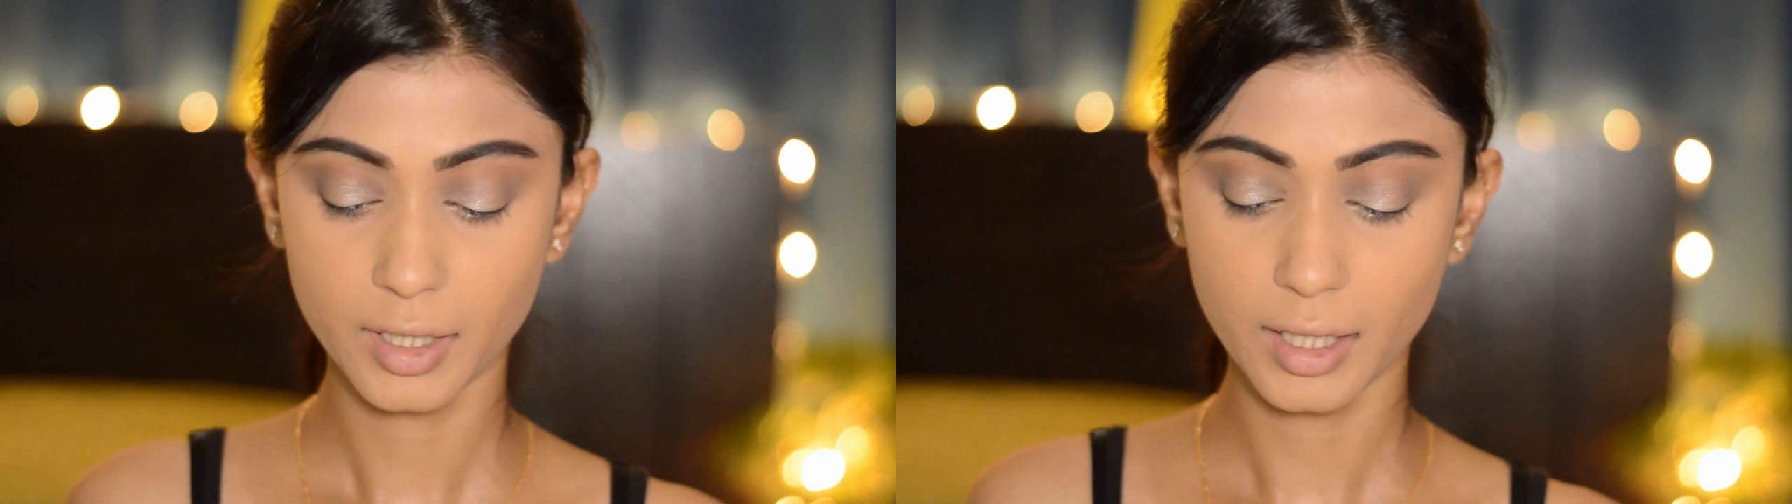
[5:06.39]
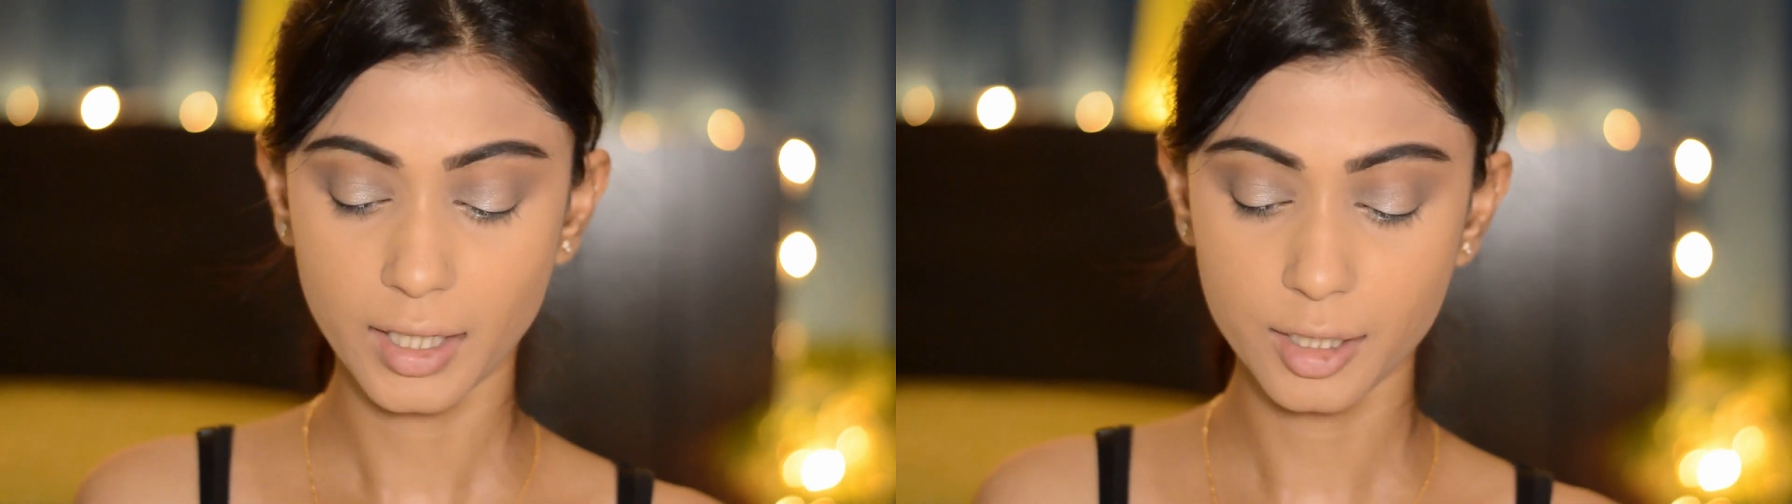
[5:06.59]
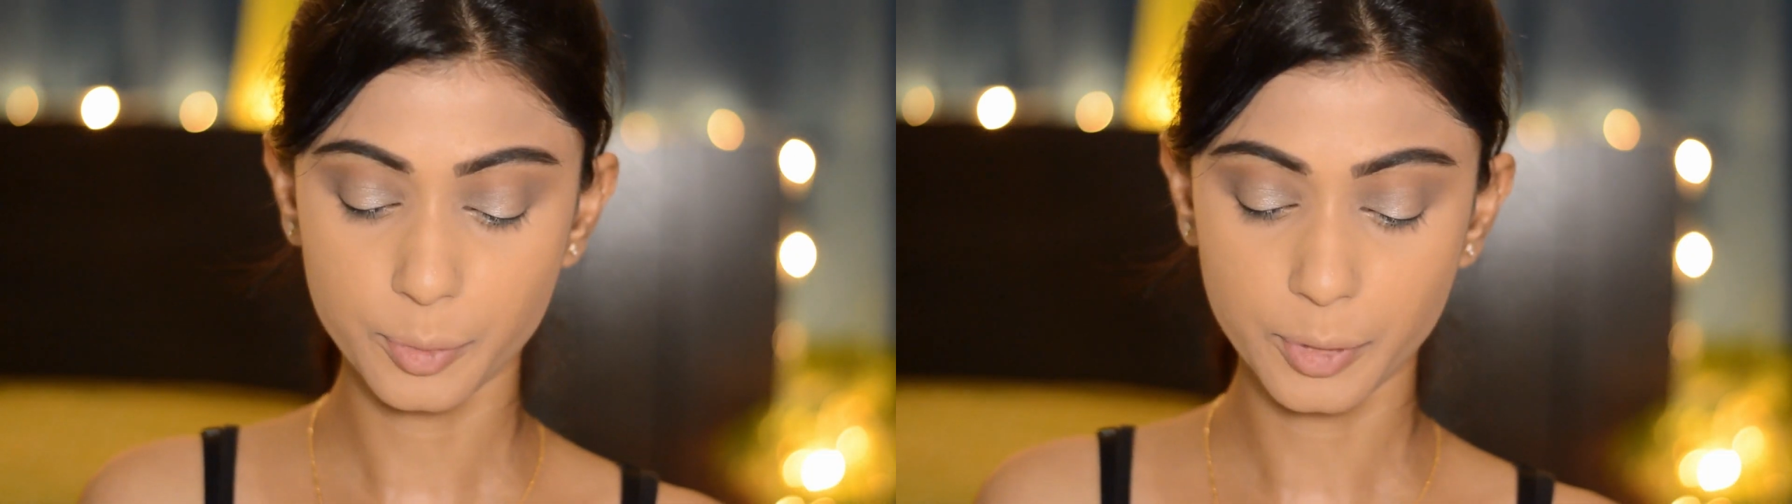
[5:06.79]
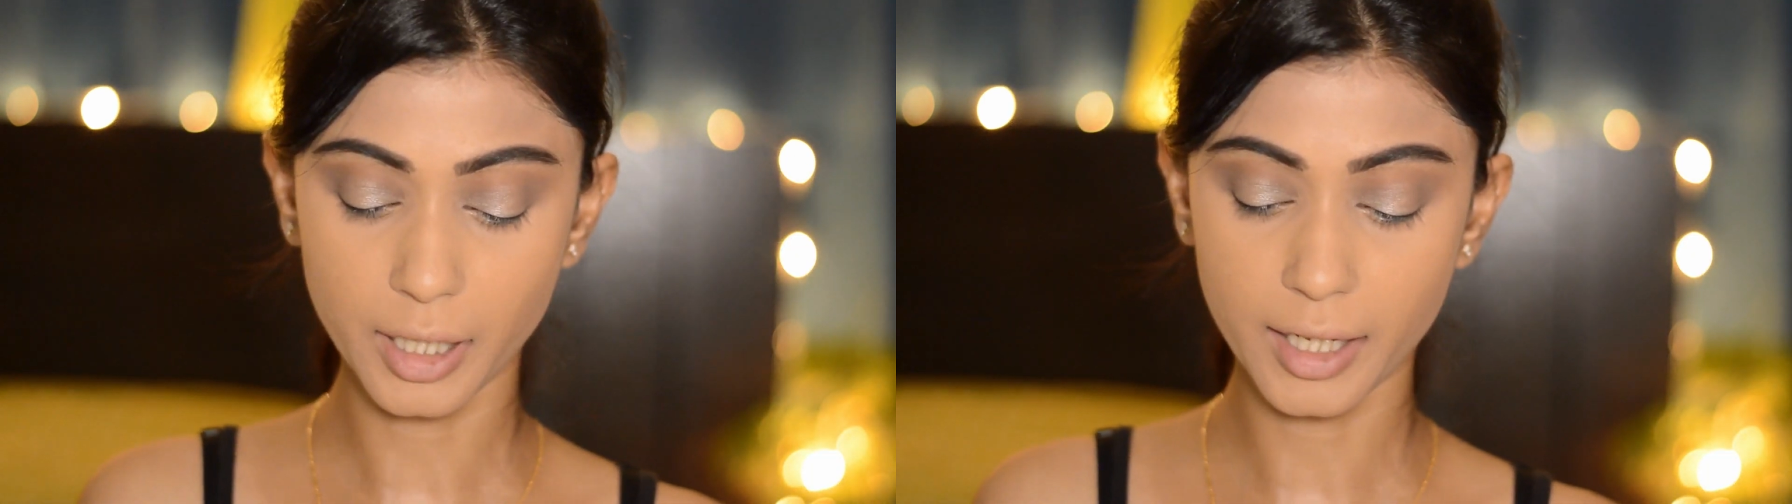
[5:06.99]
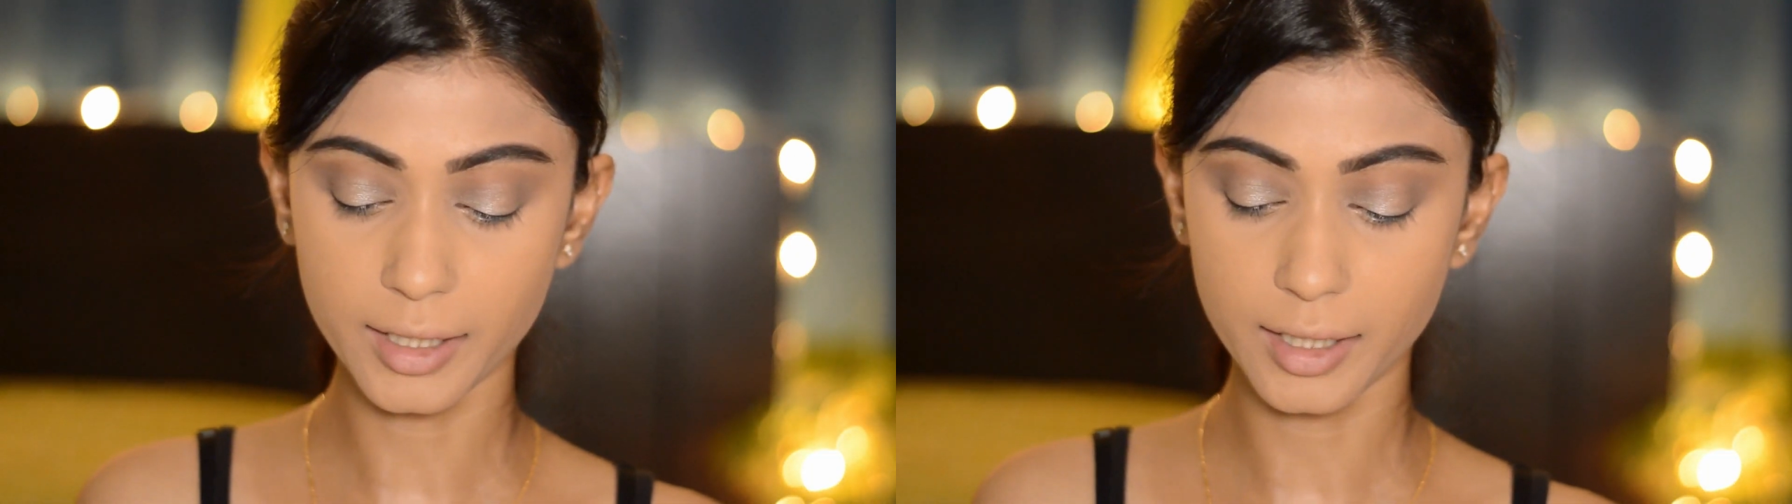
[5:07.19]
and
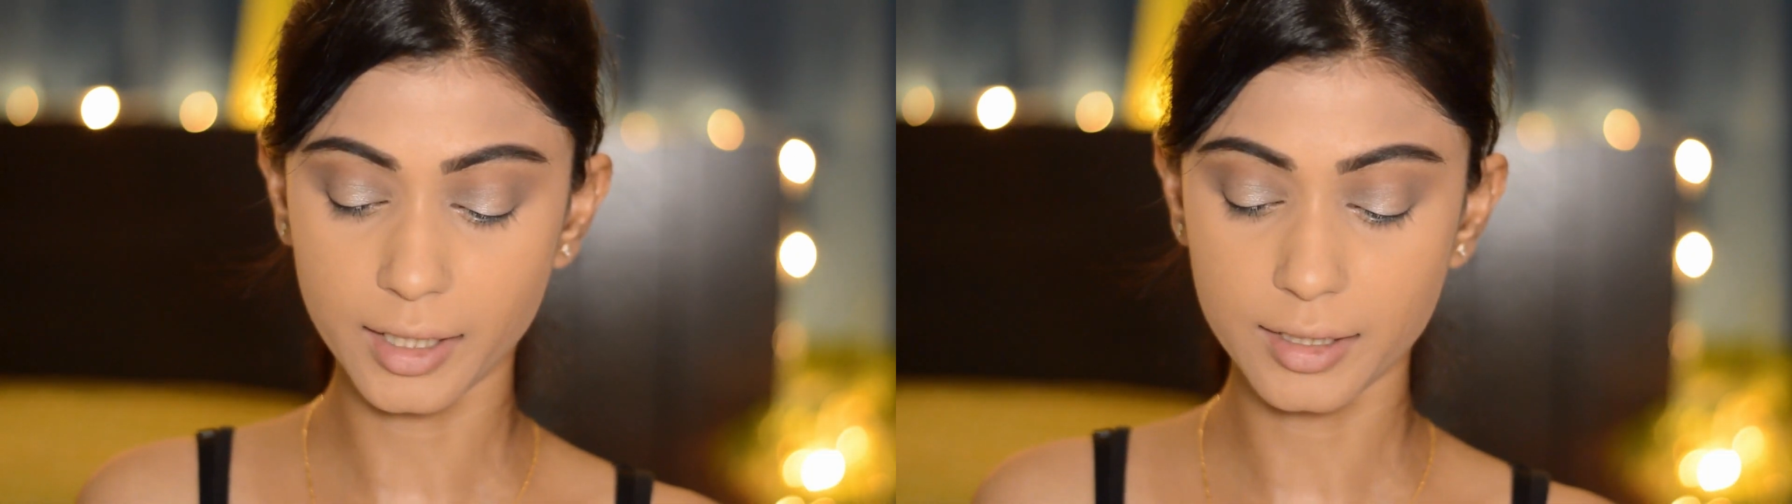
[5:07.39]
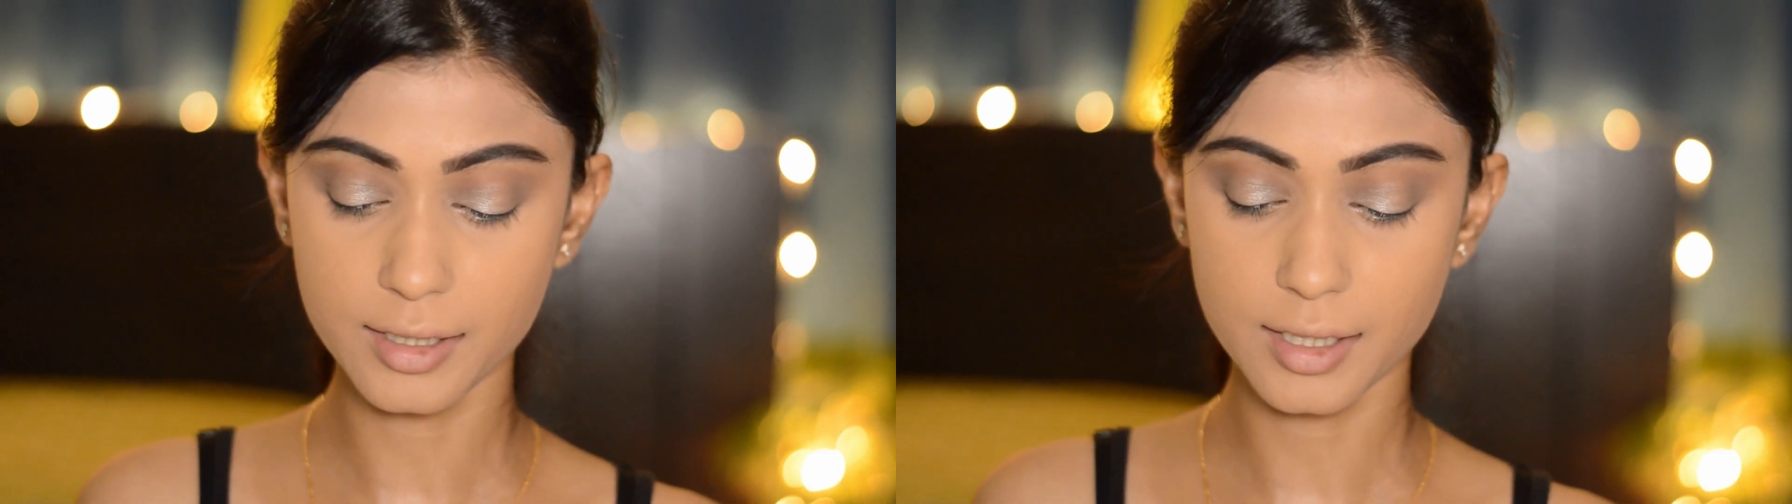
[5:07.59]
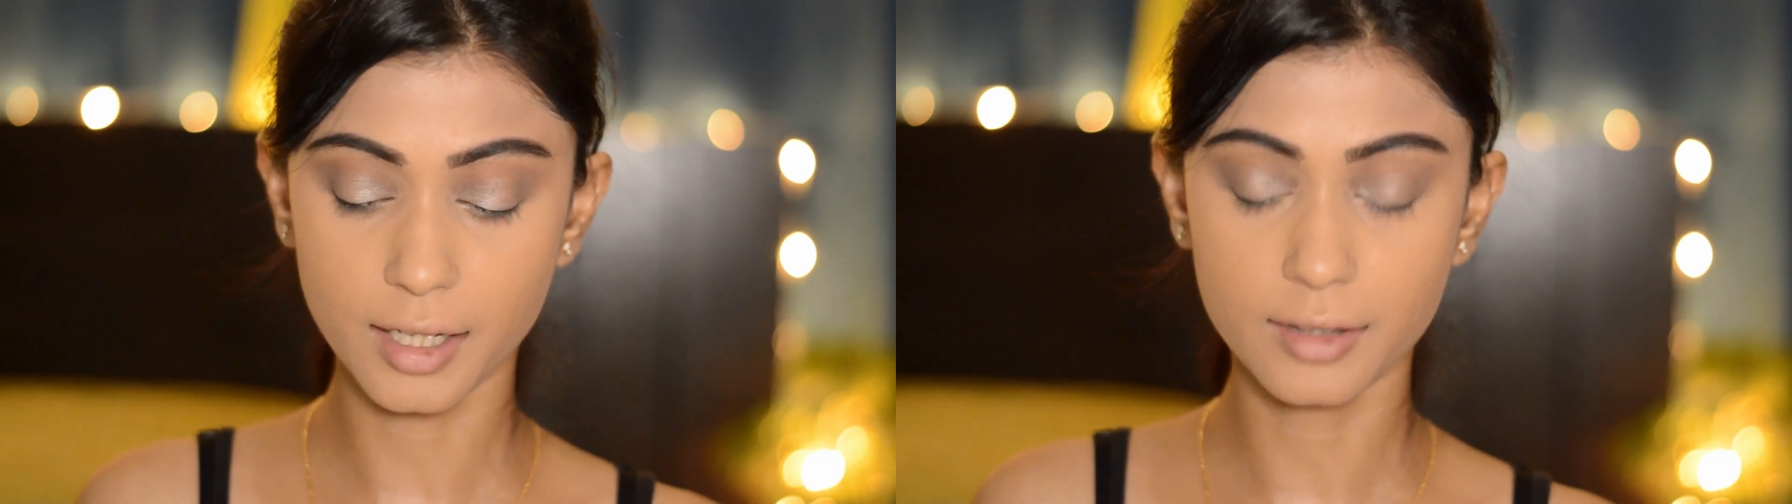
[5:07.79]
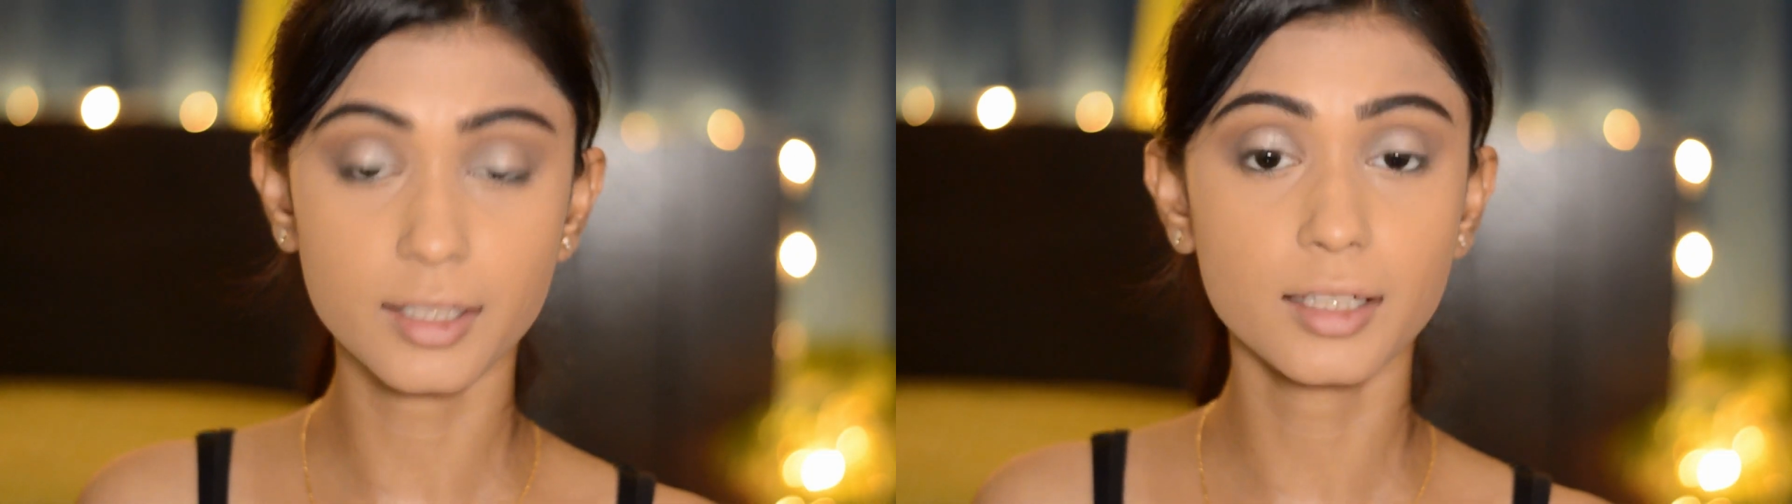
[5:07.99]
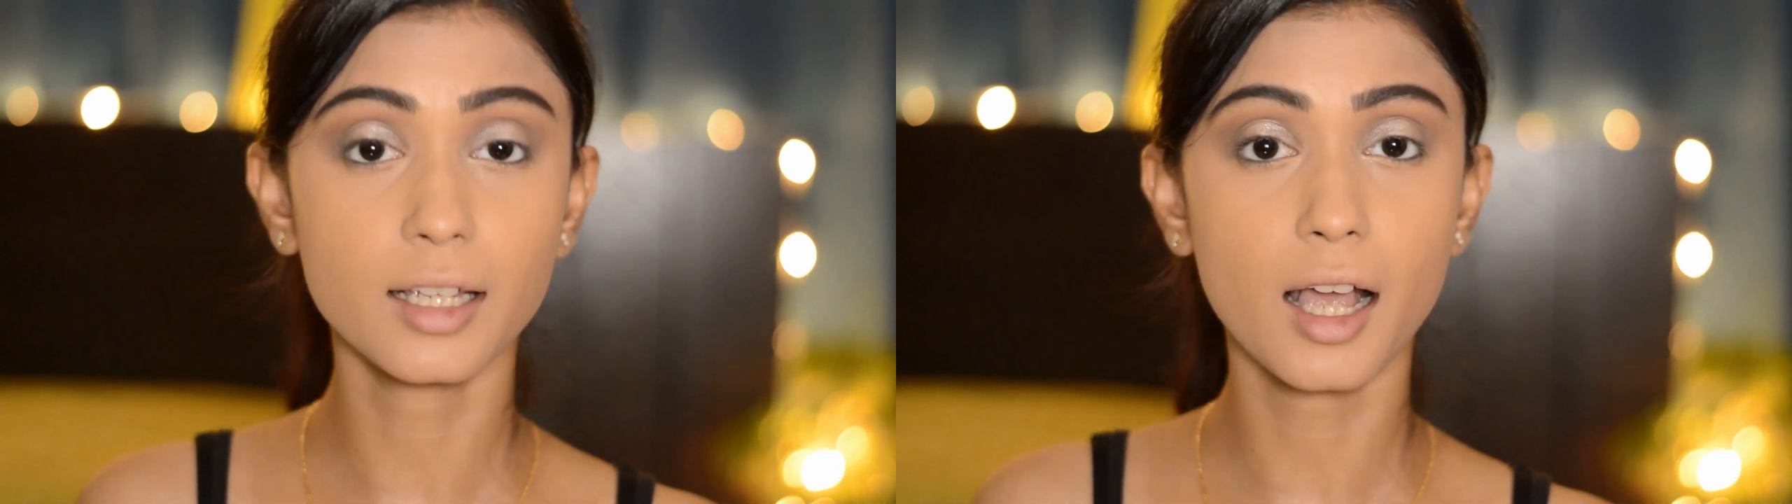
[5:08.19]
apply it in the